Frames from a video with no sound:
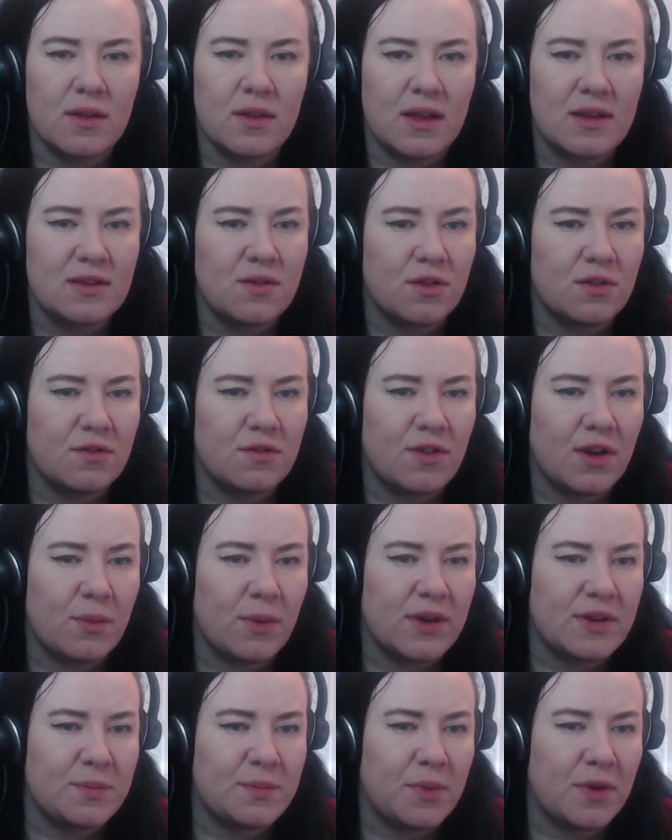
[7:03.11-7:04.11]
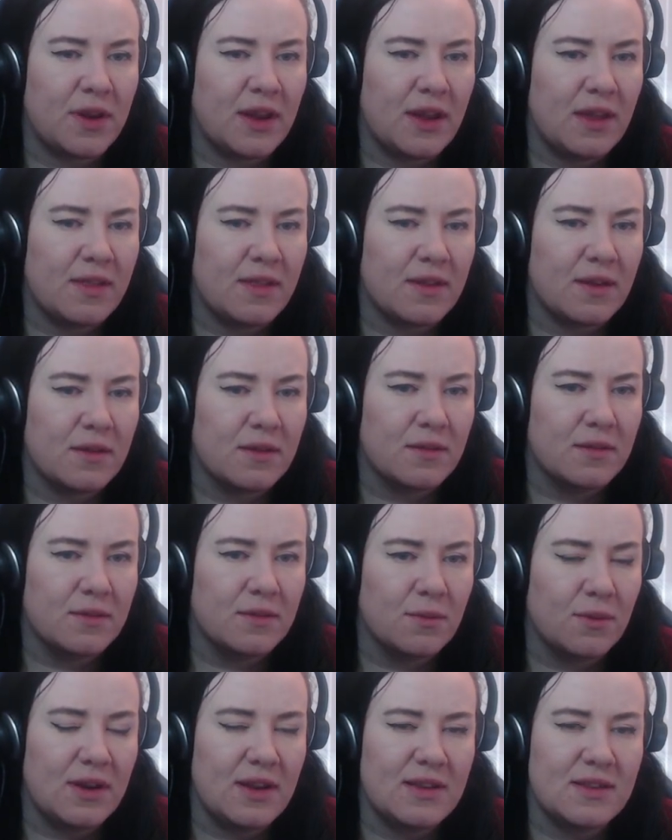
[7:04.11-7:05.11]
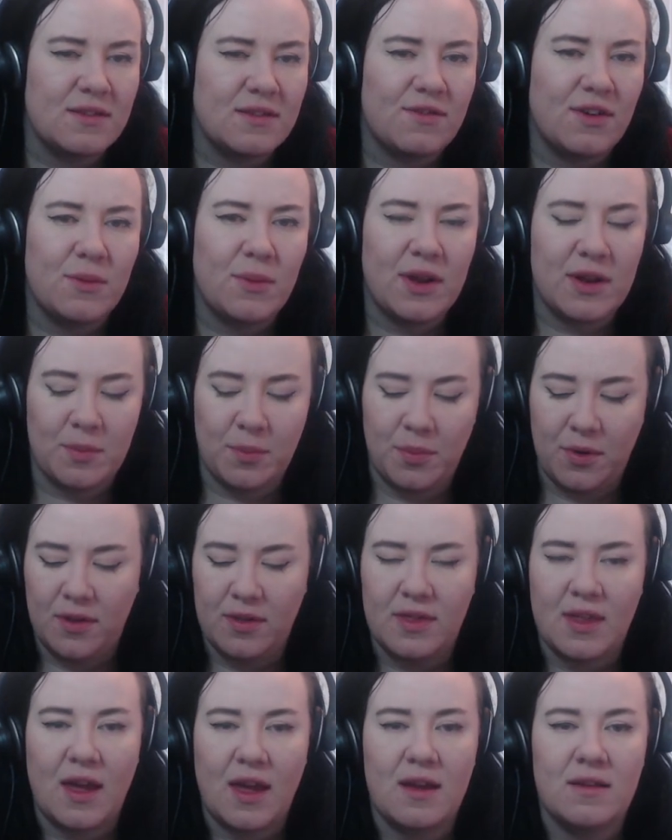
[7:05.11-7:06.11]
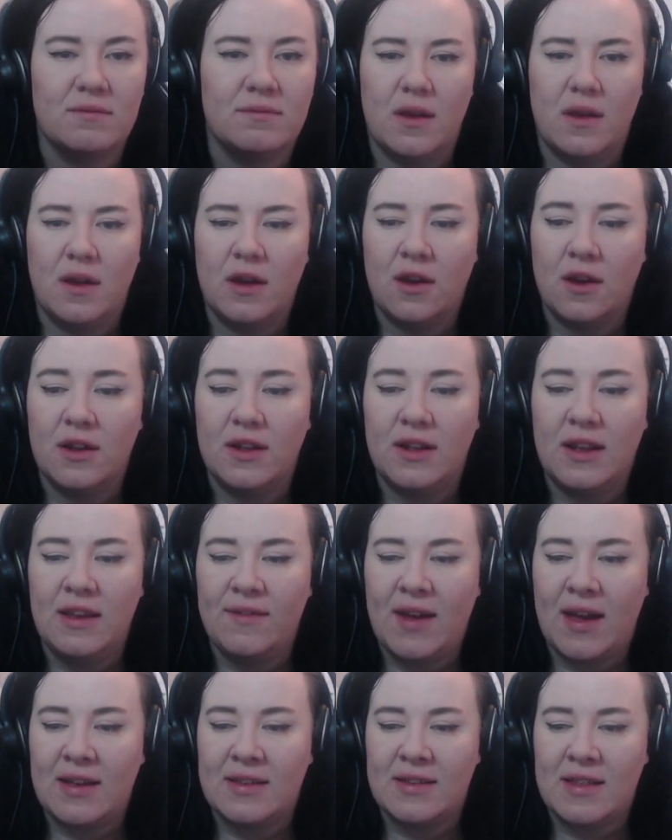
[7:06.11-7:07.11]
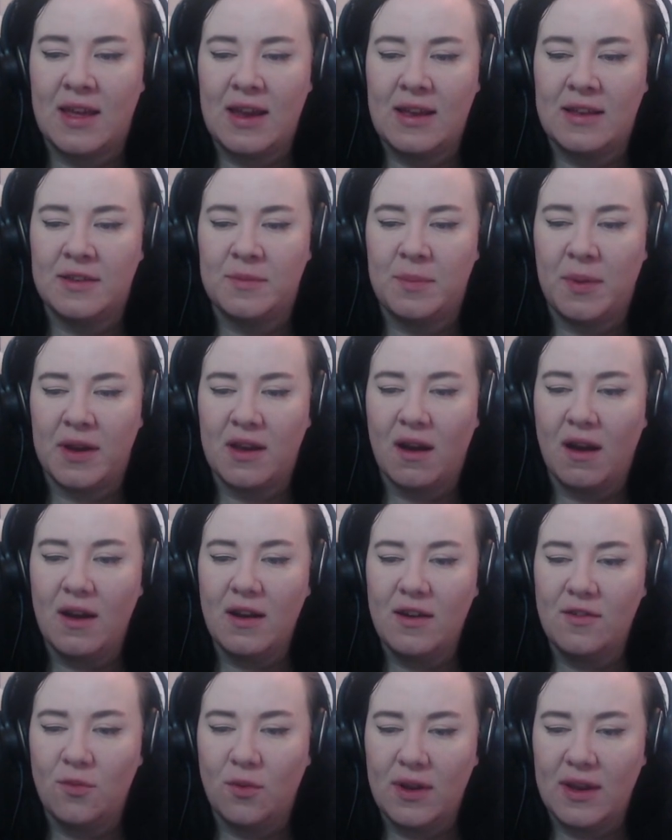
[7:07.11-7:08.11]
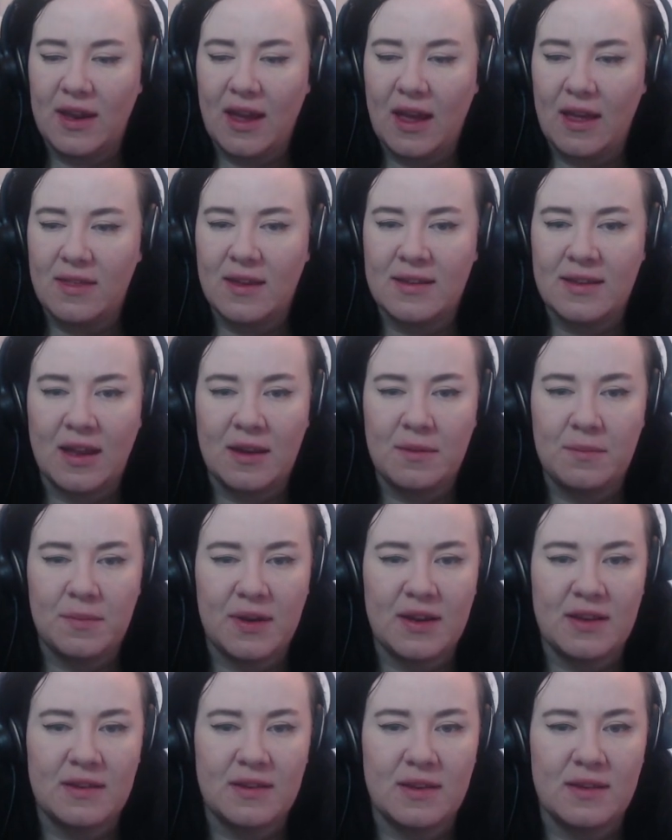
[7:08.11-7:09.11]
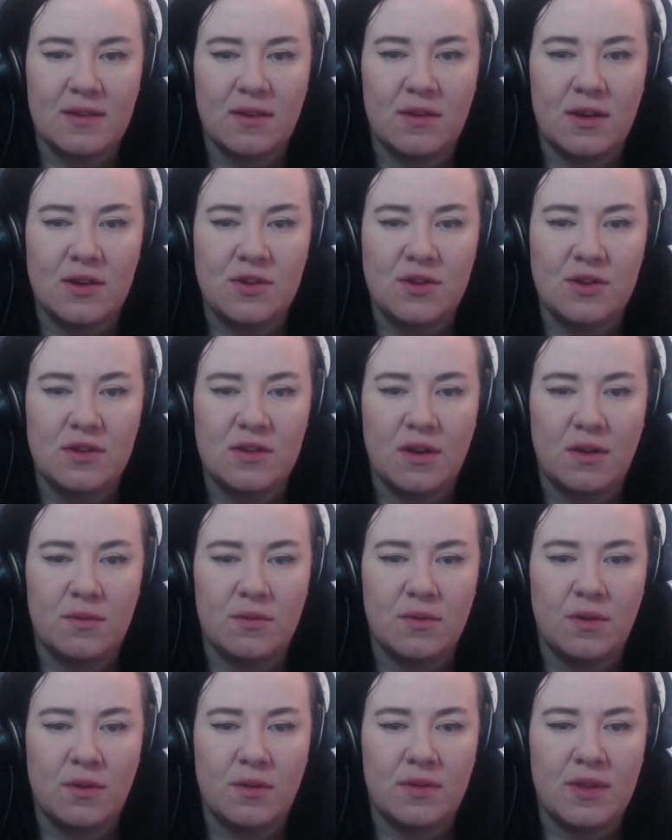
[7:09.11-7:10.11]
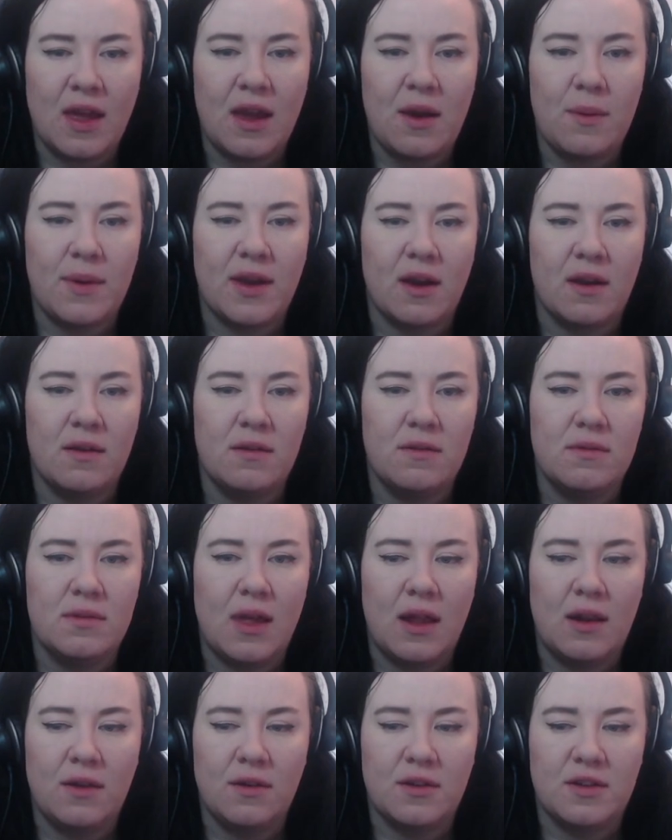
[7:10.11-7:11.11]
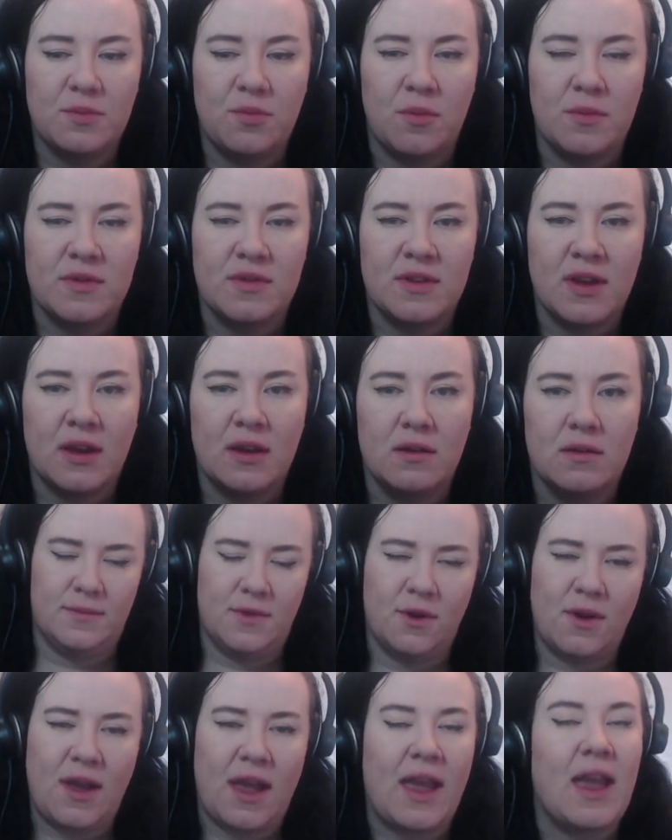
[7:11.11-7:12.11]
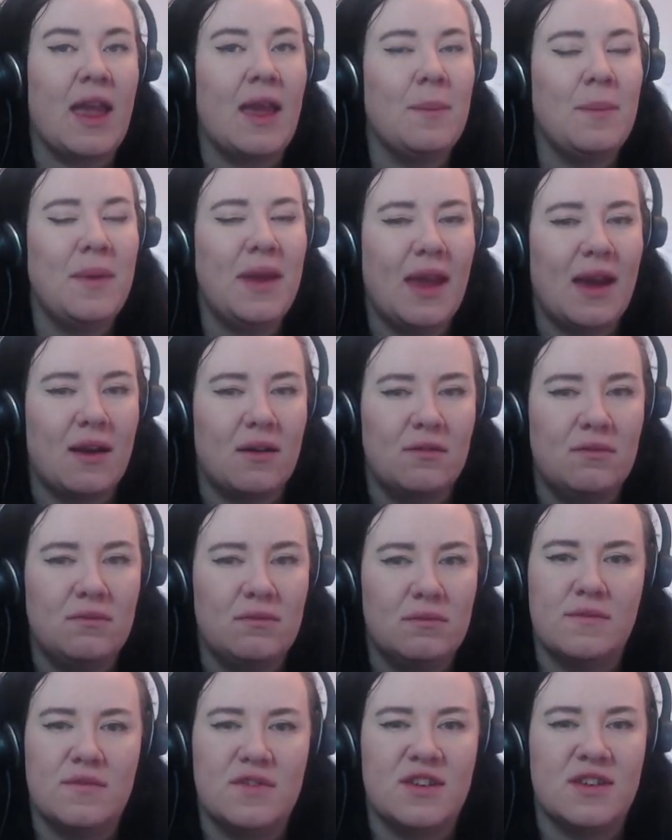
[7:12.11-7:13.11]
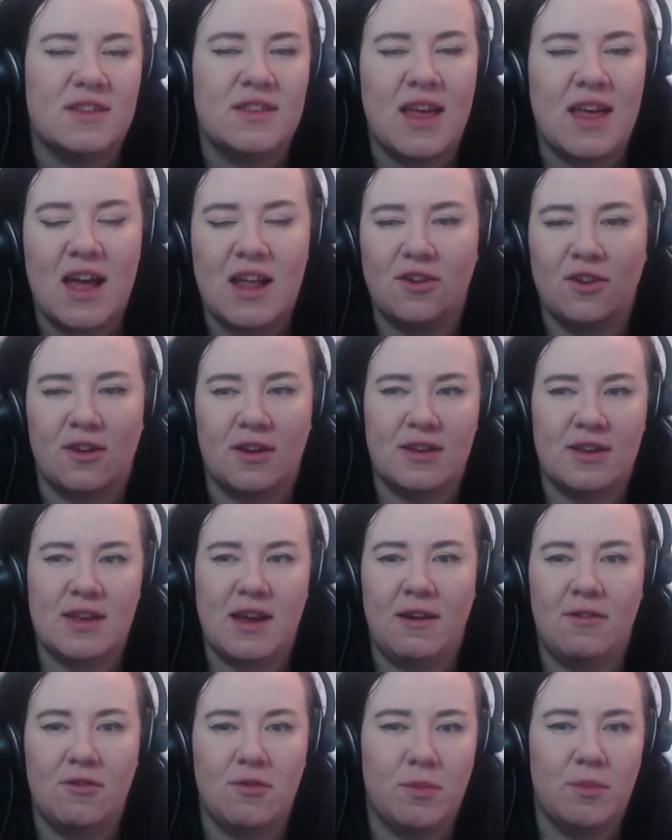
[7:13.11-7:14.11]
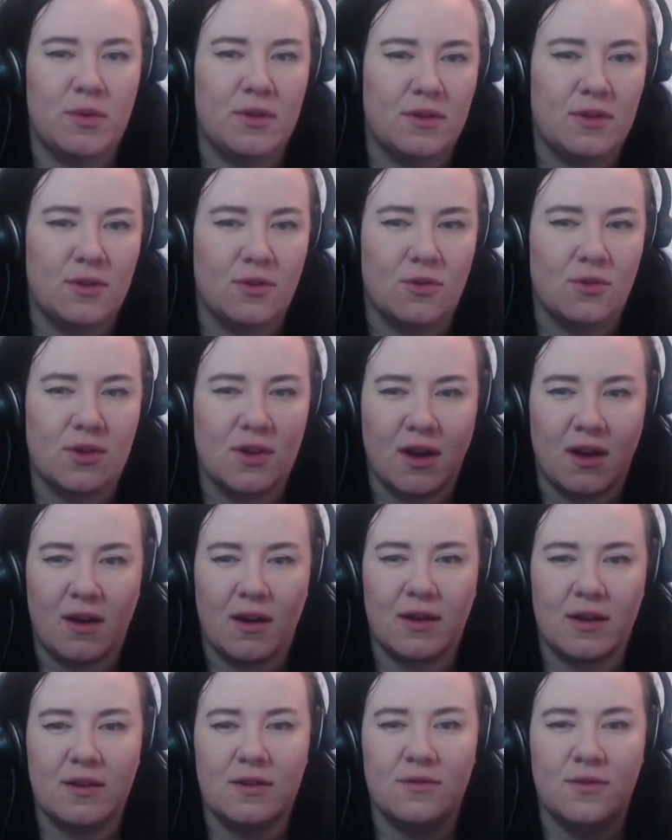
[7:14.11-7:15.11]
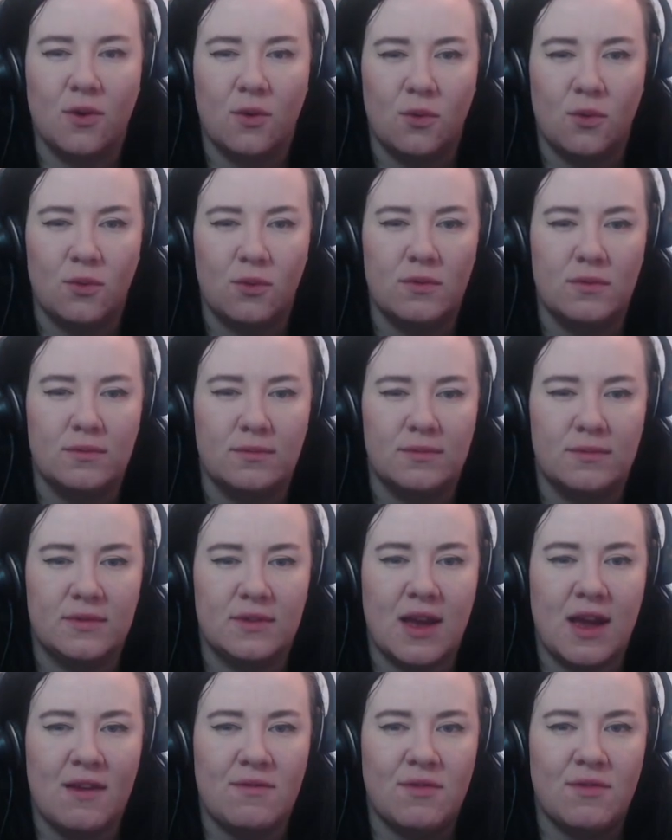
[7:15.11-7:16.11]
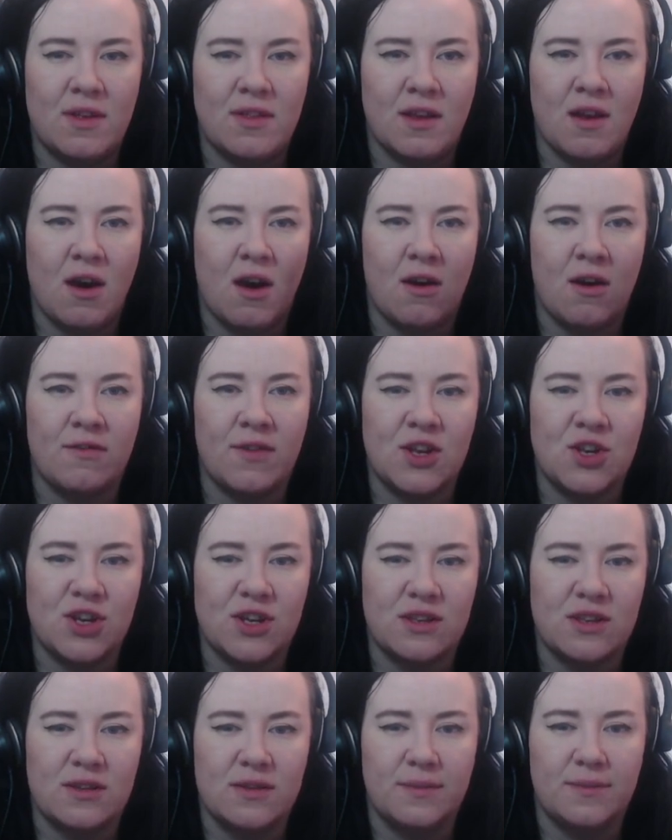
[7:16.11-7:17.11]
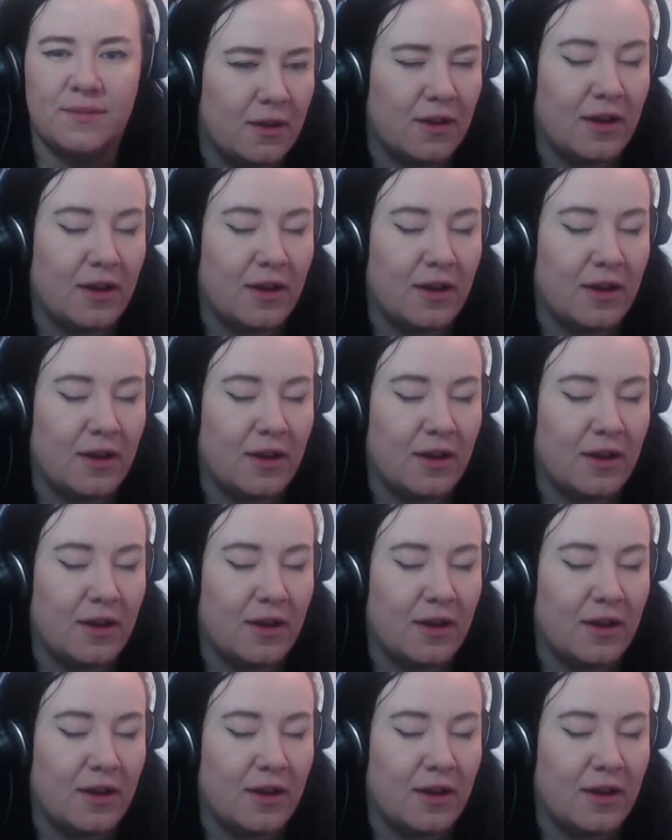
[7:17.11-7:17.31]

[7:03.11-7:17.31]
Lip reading: That's not the right way to put it either. What is the right way to put that? I could leave it as that is, but I kind of want to get these end pieces on. I just don't know. There we go. That looks promising. Okay, hear me out. Does that look terrible or kind of cool to have like the cut off edges?